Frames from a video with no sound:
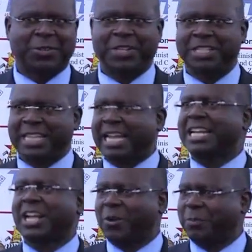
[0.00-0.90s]
to the
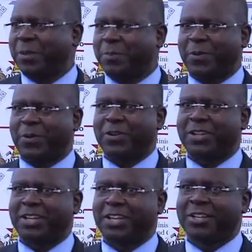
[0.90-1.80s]
technical people,
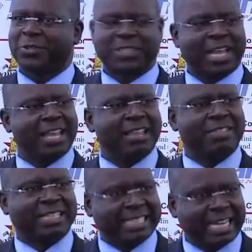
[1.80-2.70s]
to say
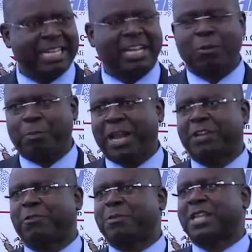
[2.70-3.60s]
the technical
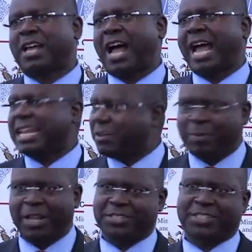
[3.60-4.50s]
platforms are
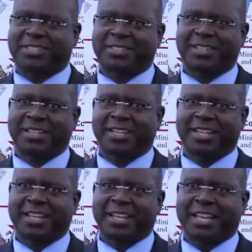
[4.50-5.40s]
in place.
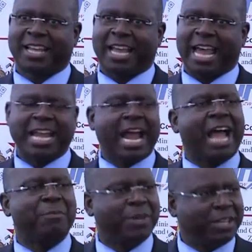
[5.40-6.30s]
And
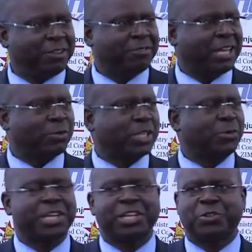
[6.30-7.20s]
I believe that
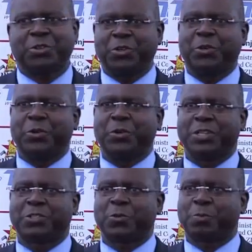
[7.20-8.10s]
what we need to
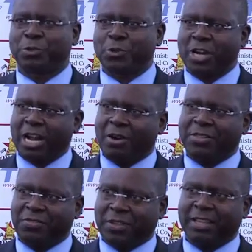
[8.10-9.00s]
do is to put on
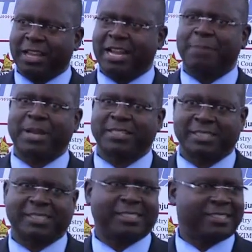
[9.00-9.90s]
our thinking
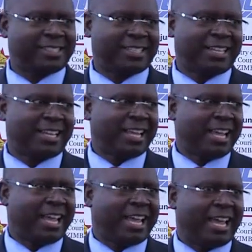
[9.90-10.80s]
capacities
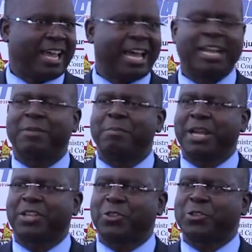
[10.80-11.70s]
and
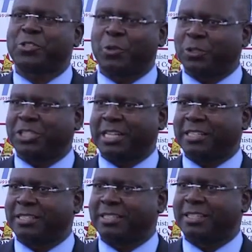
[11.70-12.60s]
make those
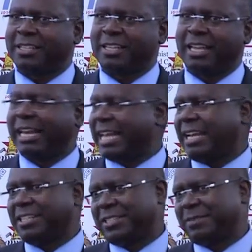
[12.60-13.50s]
solutions a
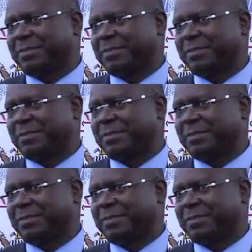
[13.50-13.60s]
reality.